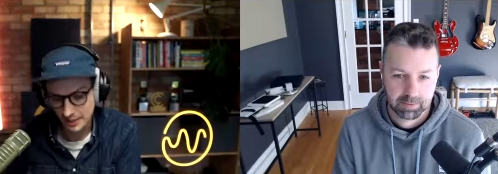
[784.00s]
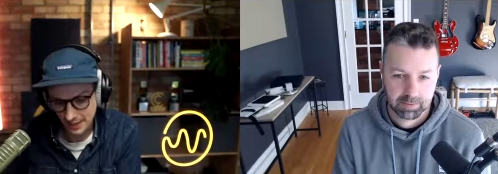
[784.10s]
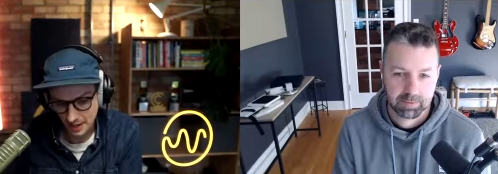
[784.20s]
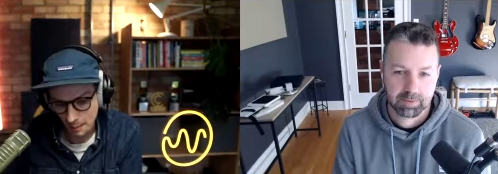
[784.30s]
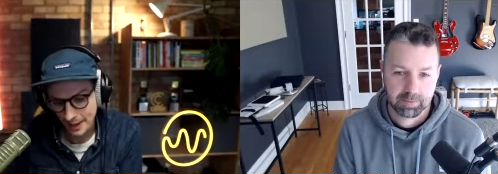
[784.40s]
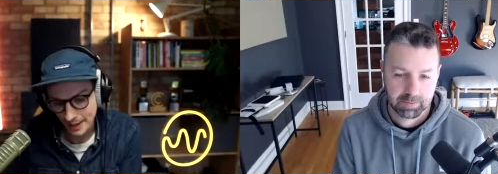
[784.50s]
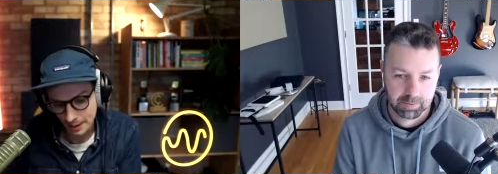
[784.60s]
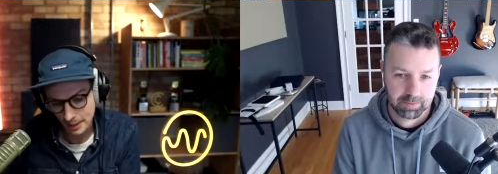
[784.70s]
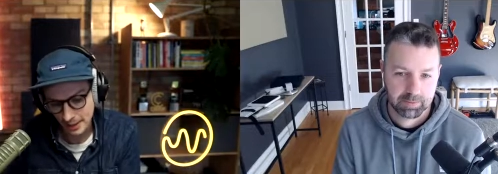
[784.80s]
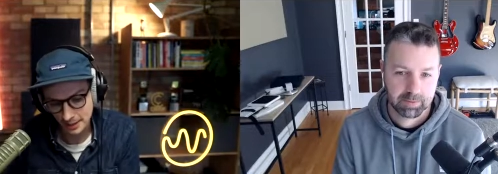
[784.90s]
Speaker 1: then come back
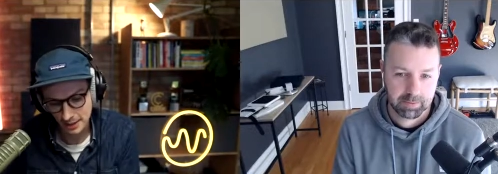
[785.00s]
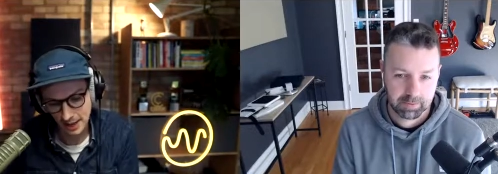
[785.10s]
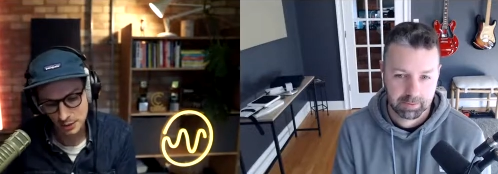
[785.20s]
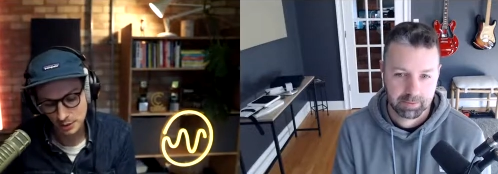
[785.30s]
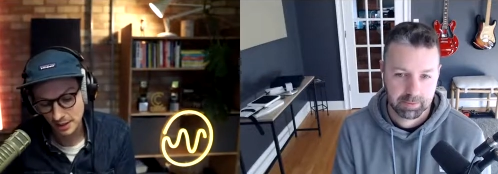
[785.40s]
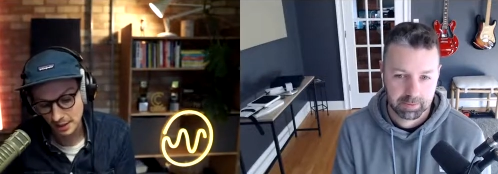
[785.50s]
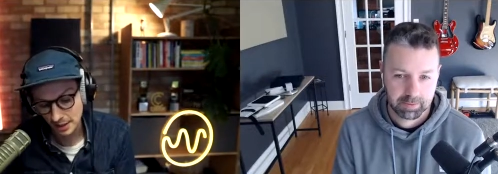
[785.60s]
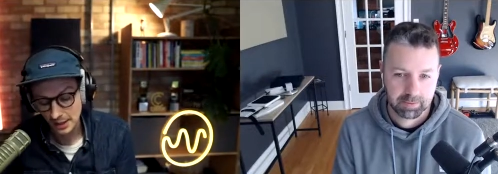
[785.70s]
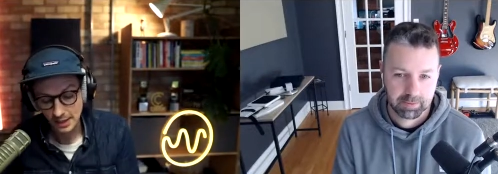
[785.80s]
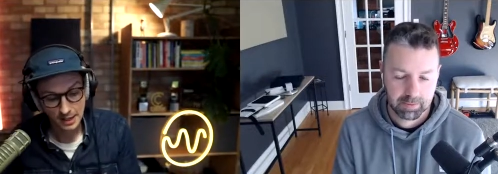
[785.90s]
and make that music.
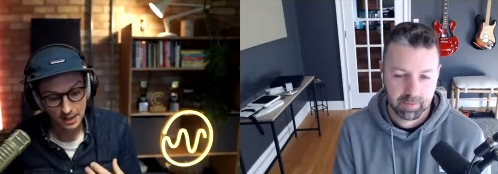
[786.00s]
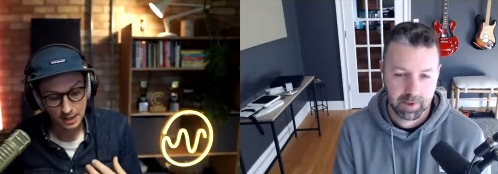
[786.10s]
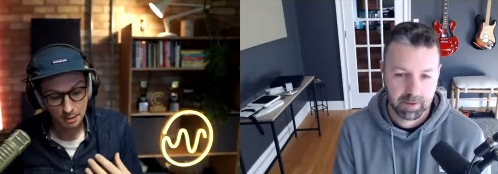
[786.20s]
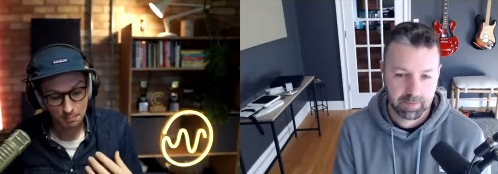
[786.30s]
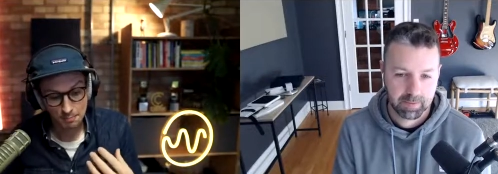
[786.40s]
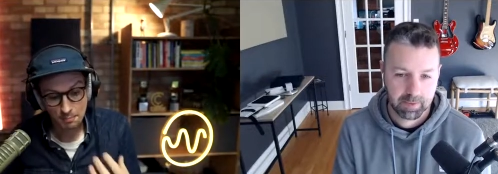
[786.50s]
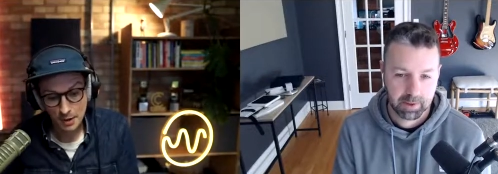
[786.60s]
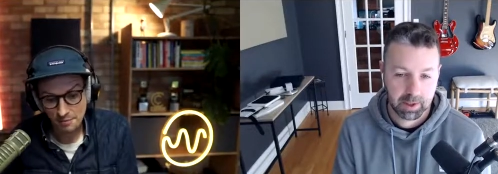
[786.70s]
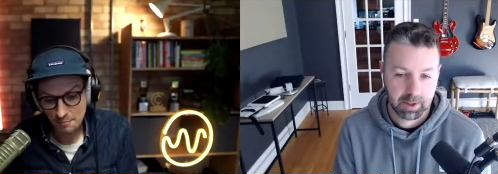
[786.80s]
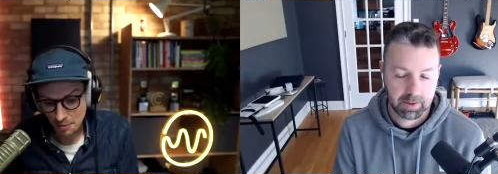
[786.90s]
Yeah.
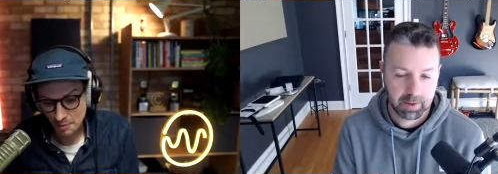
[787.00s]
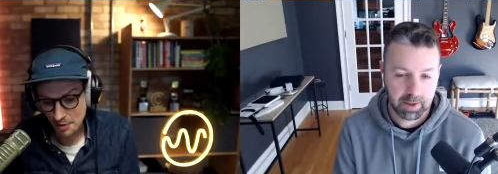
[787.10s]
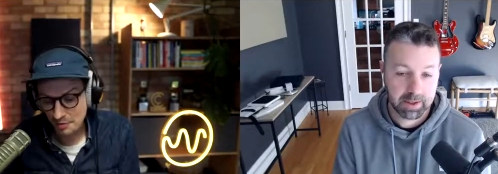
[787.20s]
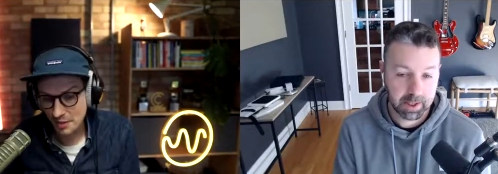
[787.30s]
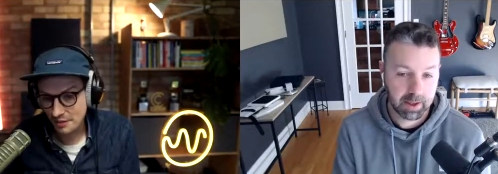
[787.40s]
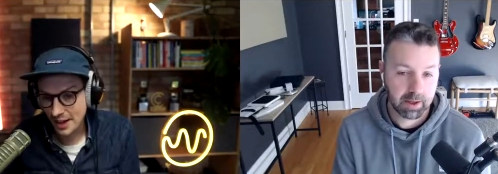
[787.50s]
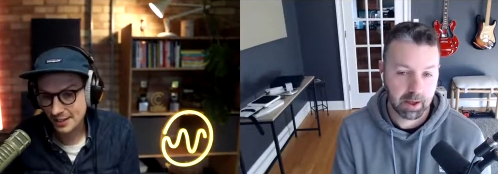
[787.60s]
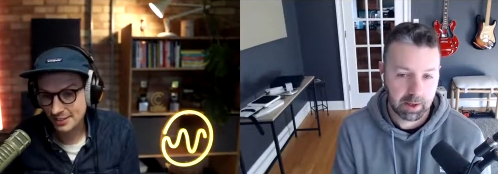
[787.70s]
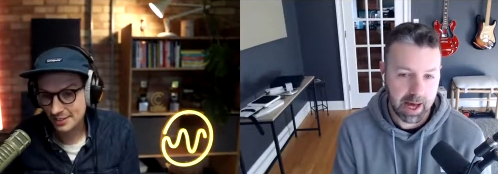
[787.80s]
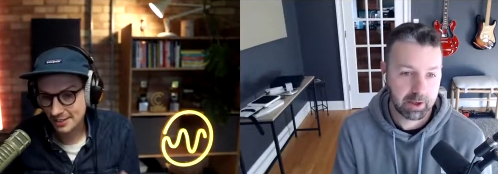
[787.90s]
But if it's, if, it's if, like if the,
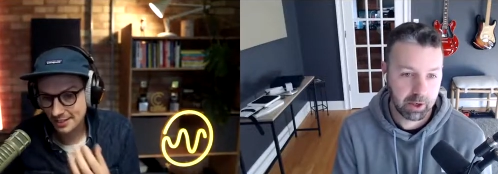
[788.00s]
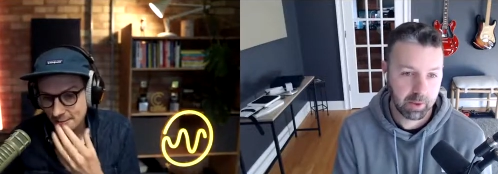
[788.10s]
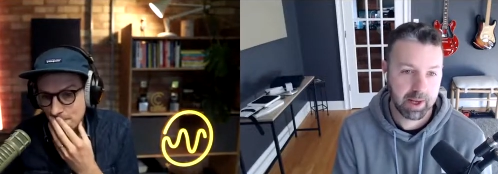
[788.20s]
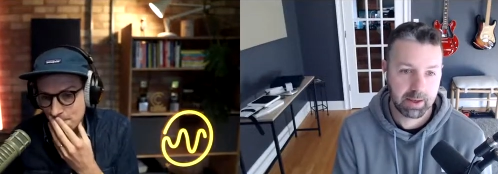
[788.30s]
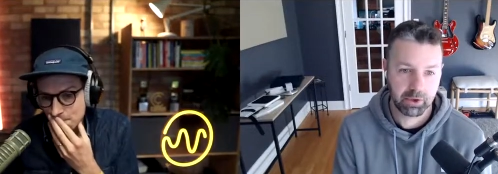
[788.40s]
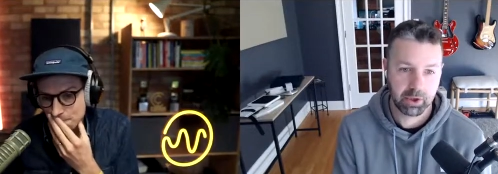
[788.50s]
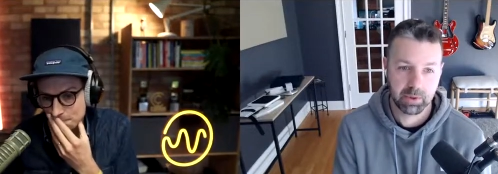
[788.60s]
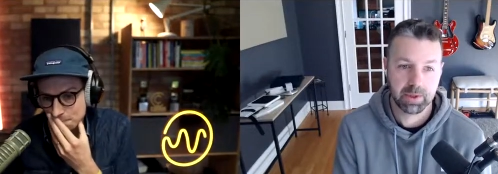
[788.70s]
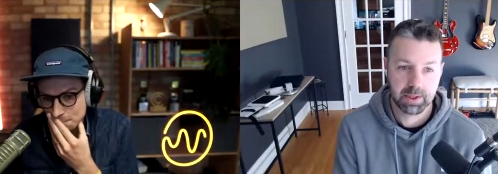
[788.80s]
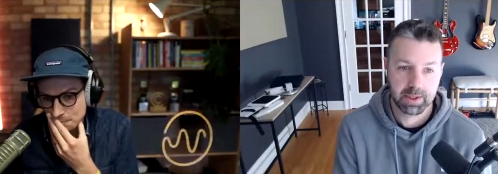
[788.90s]
Speaker 2: a lot of creative
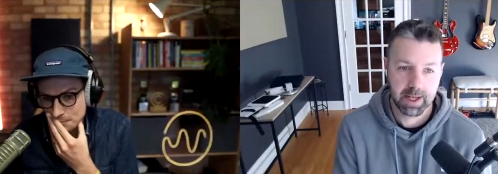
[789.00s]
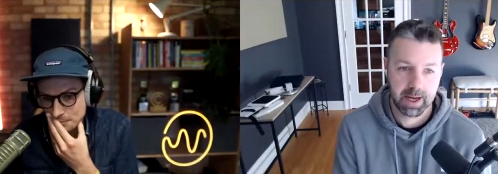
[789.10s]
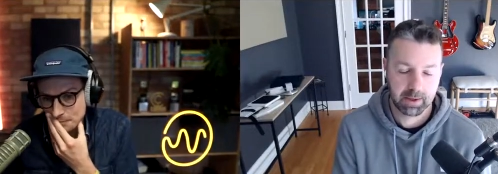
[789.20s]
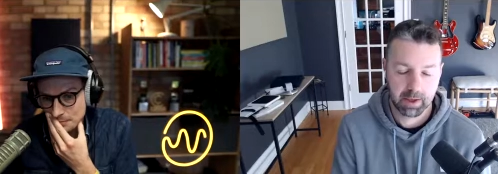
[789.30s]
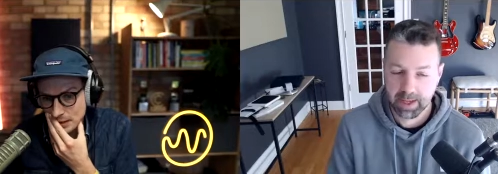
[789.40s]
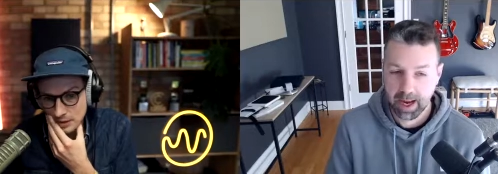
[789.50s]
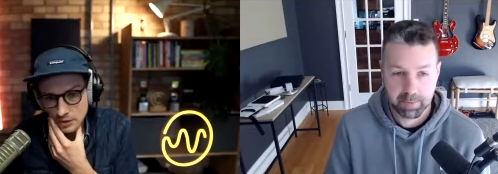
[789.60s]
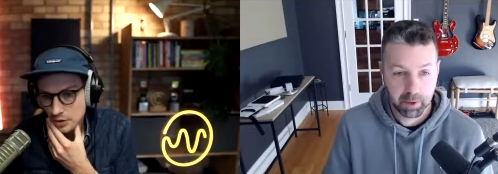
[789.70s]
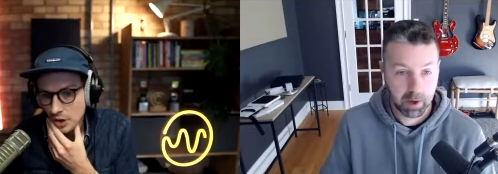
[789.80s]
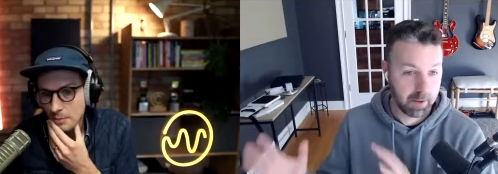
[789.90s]
juices that because I
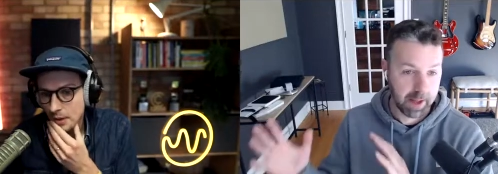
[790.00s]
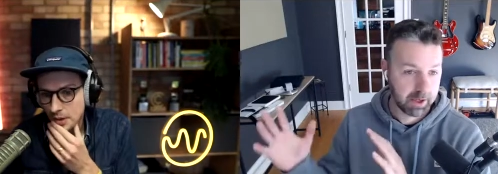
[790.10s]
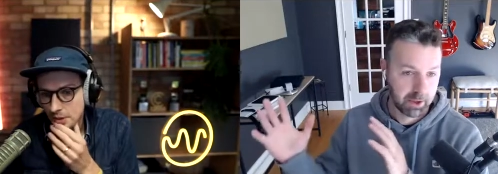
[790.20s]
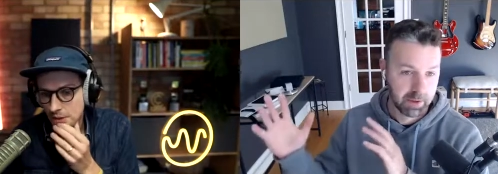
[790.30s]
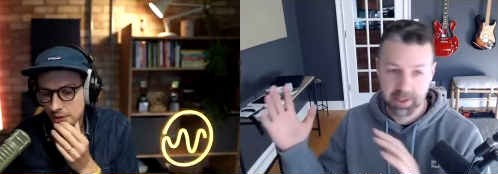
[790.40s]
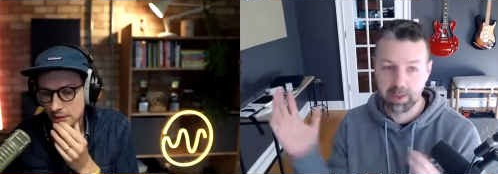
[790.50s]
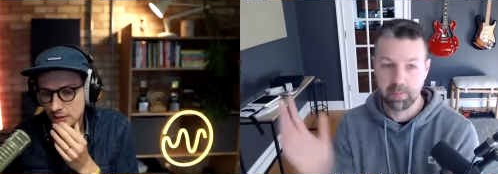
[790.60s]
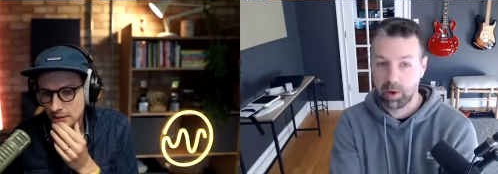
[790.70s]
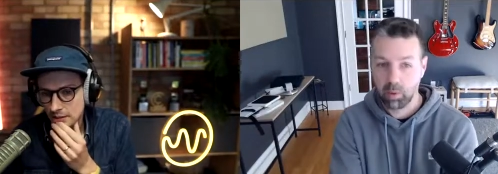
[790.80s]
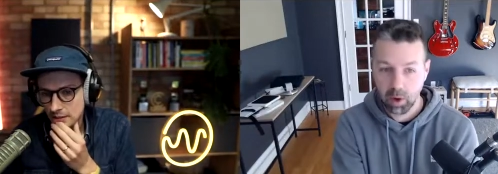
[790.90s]
put so all much. that juice into
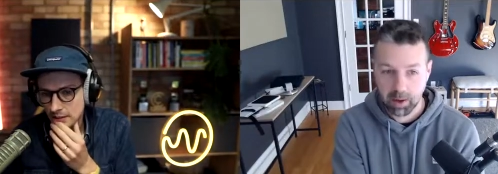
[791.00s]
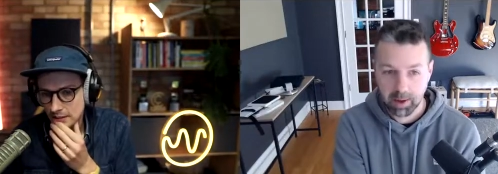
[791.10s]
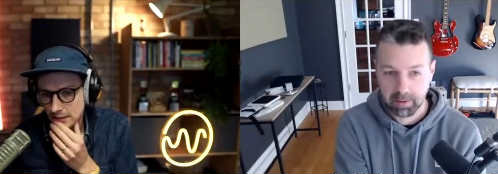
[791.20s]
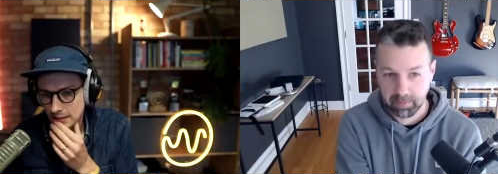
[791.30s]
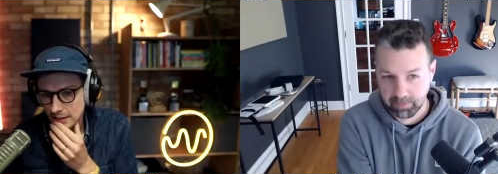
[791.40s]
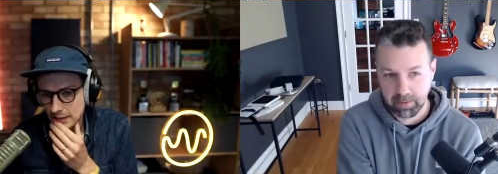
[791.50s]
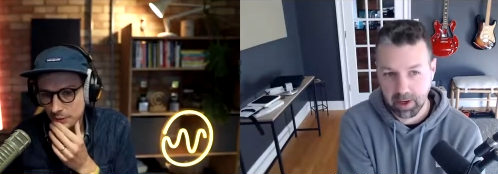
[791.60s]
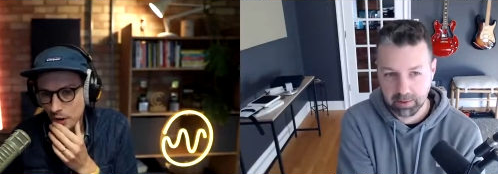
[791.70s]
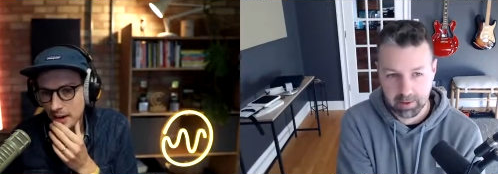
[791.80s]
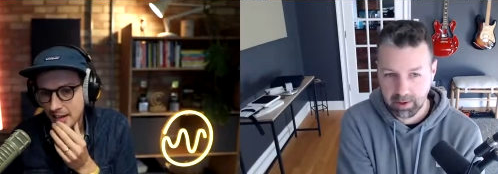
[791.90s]
my work
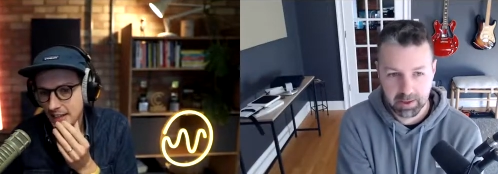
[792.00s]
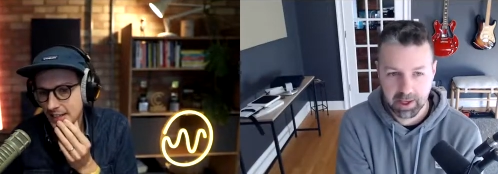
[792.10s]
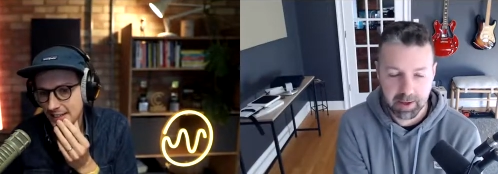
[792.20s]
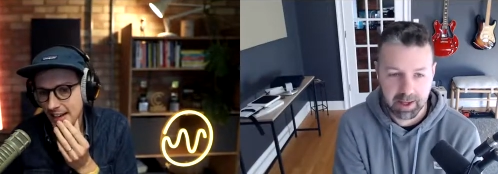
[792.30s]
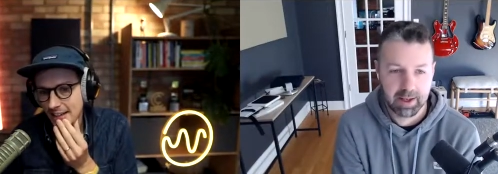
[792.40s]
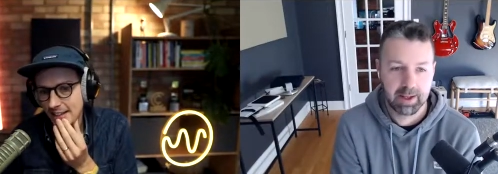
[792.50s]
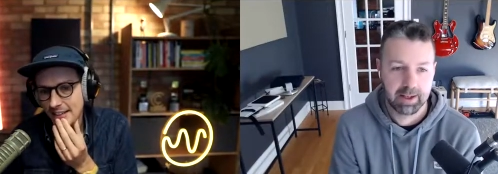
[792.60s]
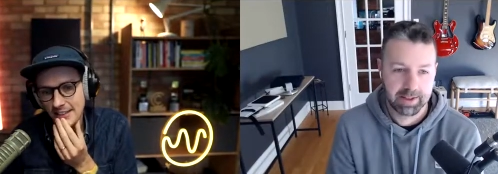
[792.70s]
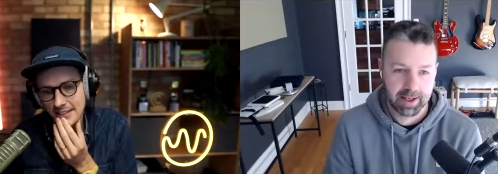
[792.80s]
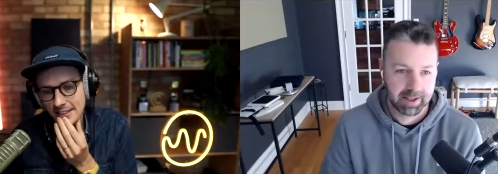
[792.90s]
on, right, on the internet, exactly.
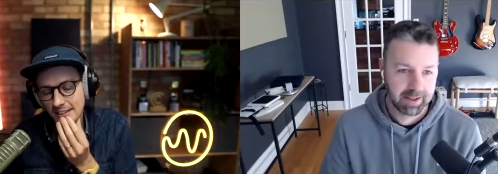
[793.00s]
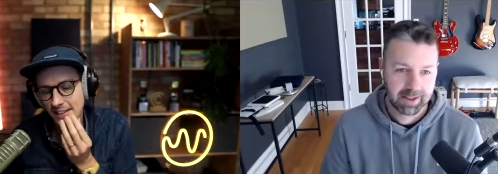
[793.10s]
and it's like